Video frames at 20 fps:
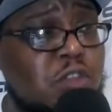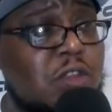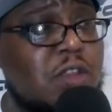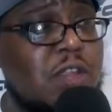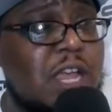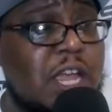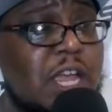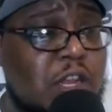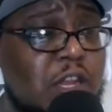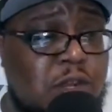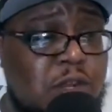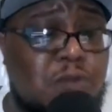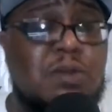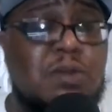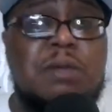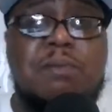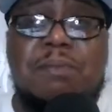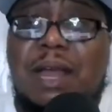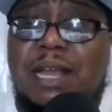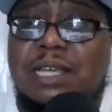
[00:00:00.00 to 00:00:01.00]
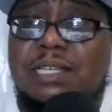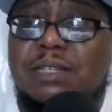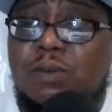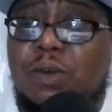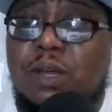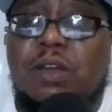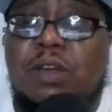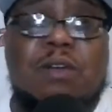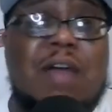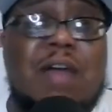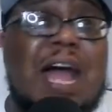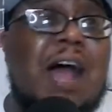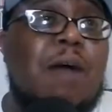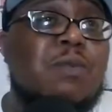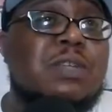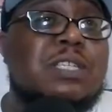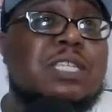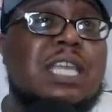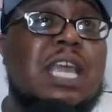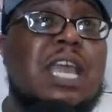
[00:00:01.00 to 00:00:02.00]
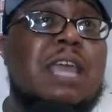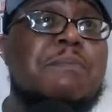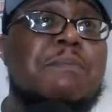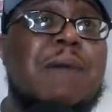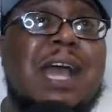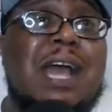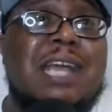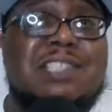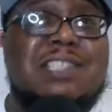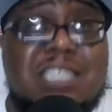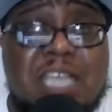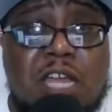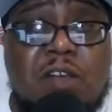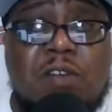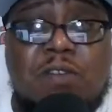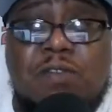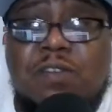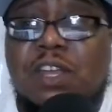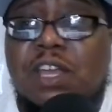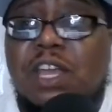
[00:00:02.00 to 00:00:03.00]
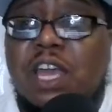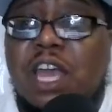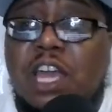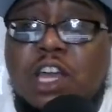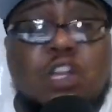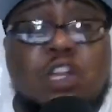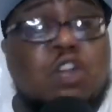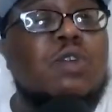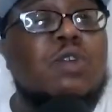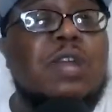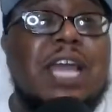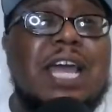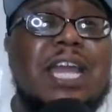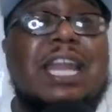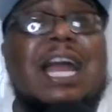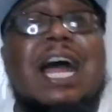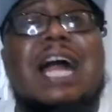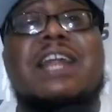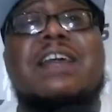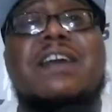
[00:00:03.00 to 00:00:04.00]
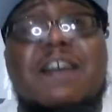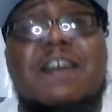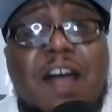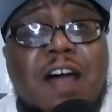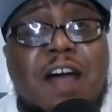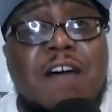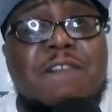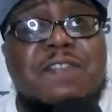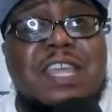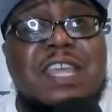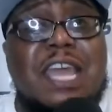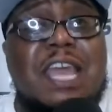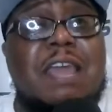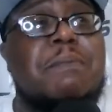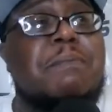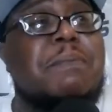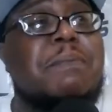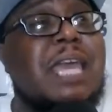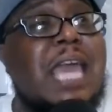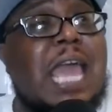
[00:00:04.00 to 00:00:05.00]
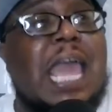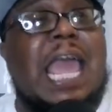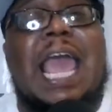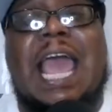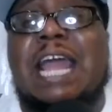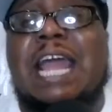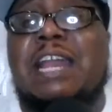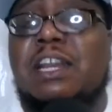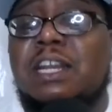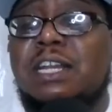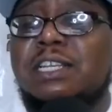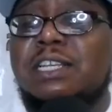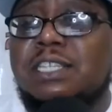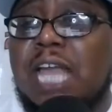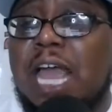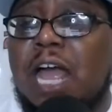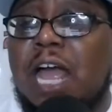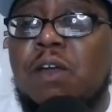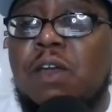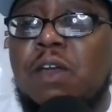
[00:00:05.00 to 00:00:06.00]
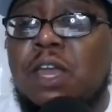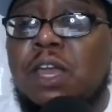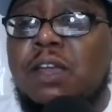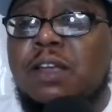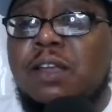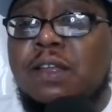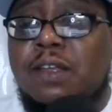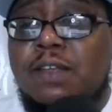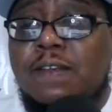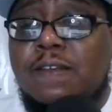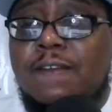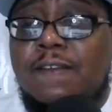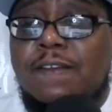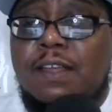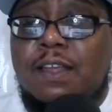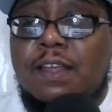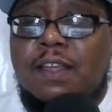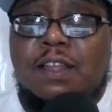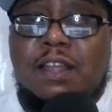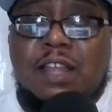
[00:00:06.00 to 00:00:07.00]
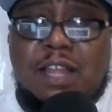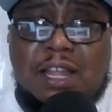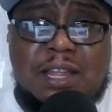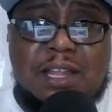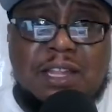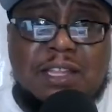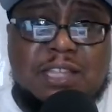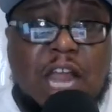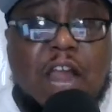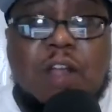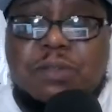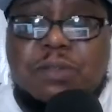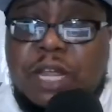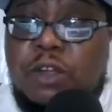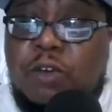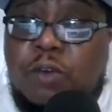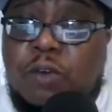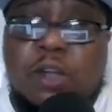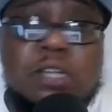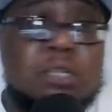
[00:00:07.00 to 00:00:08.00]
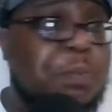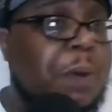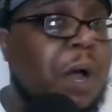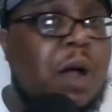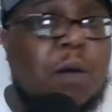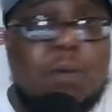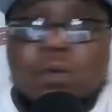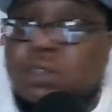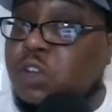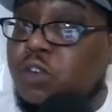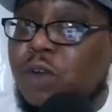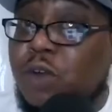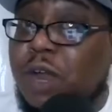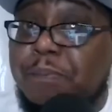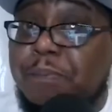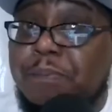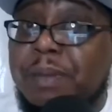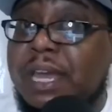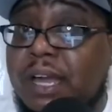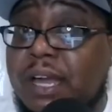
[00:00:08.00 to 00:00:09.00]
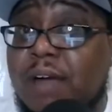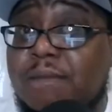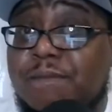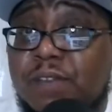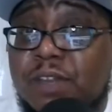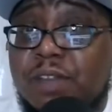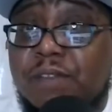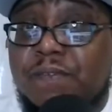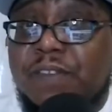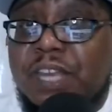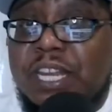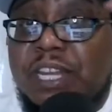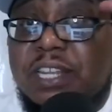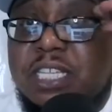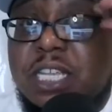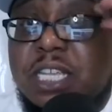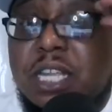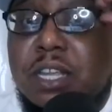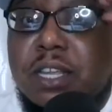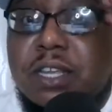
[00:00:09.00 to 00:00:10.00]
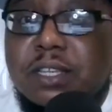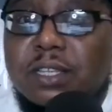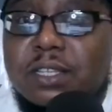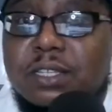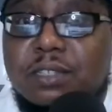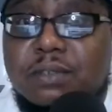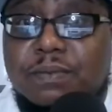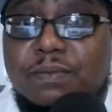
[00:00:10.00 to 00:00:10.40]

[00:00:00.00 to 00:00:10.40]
including I would say myself, including a lot of the NBA analysts out here, thought that Chris Paul was a great pickup for the Phoenix Suns.